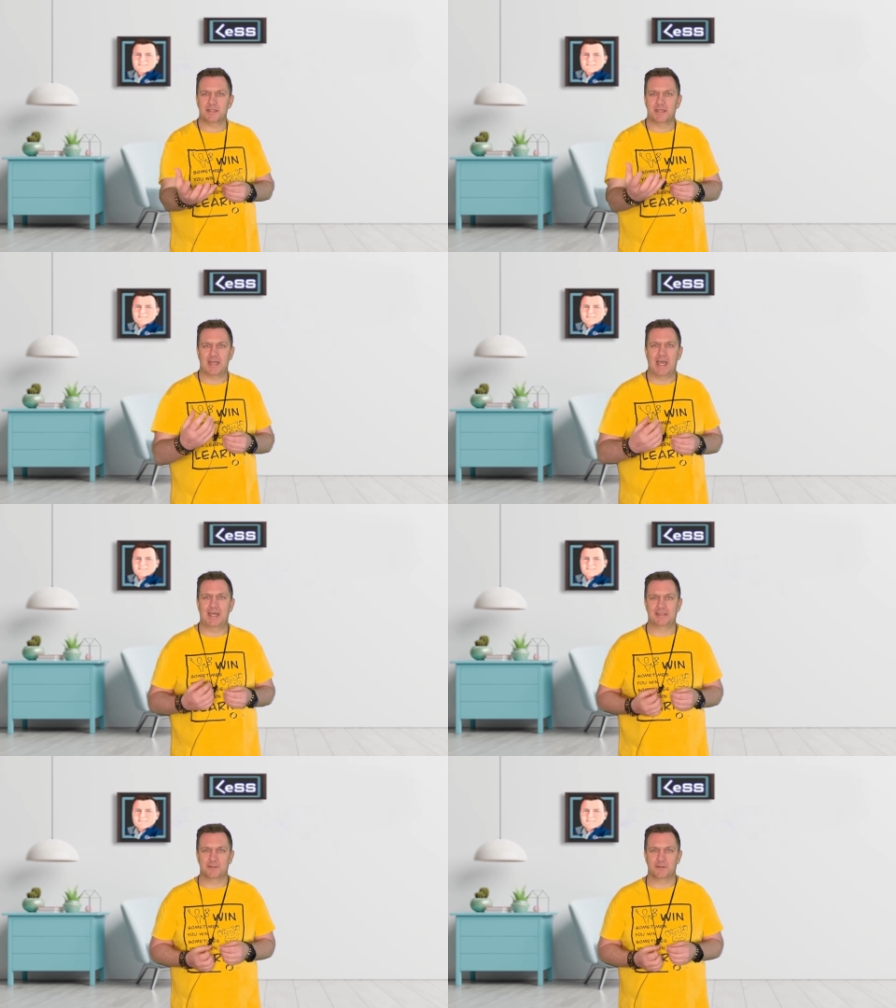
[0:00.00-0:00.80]
at the
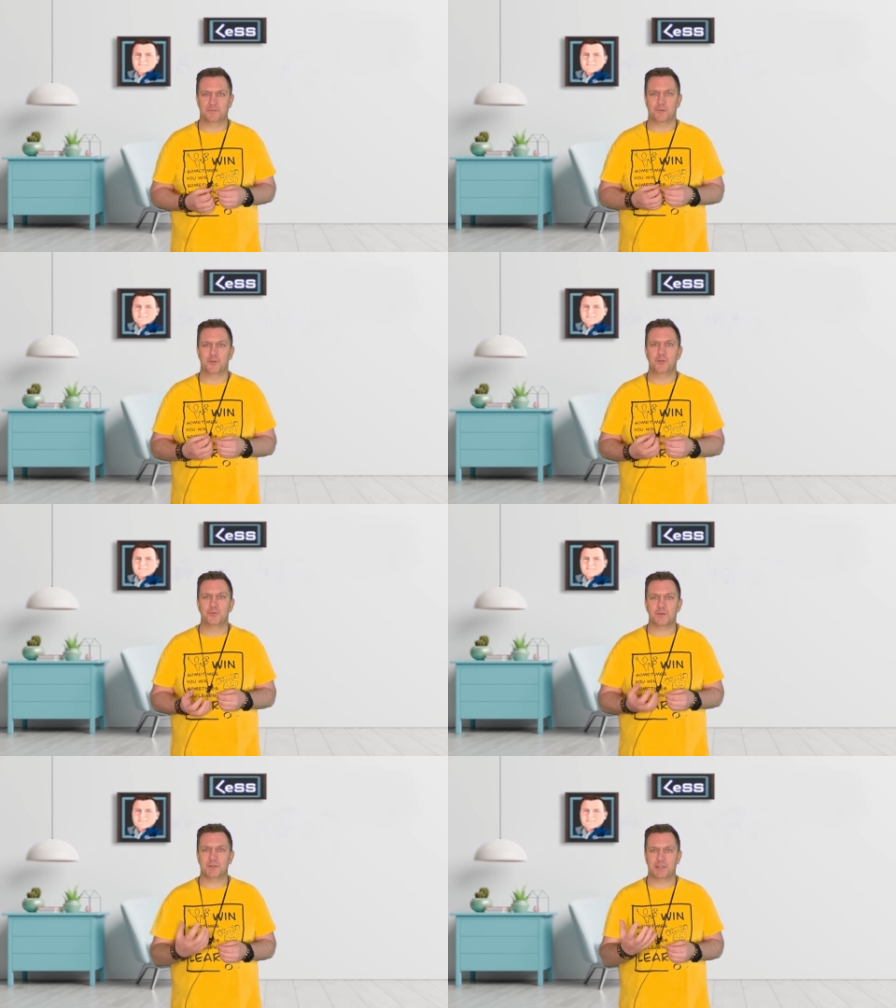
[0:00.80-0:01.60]
hands of your
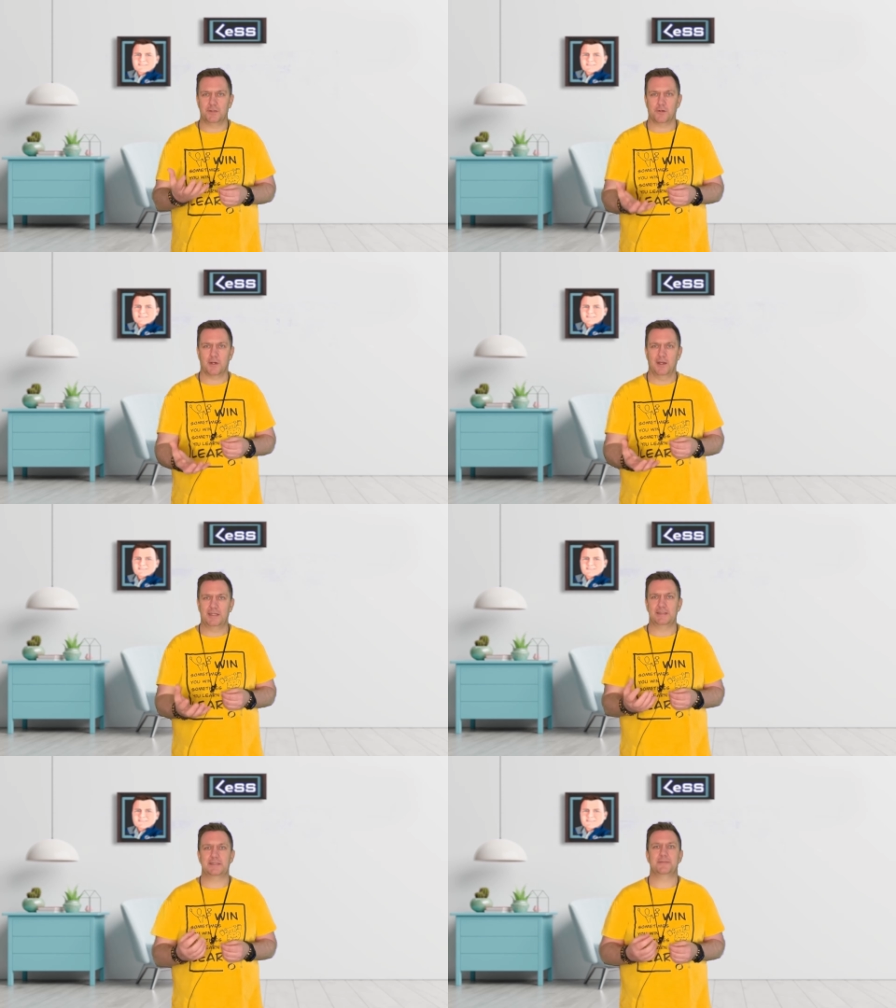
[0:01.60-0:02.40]
users and your clients.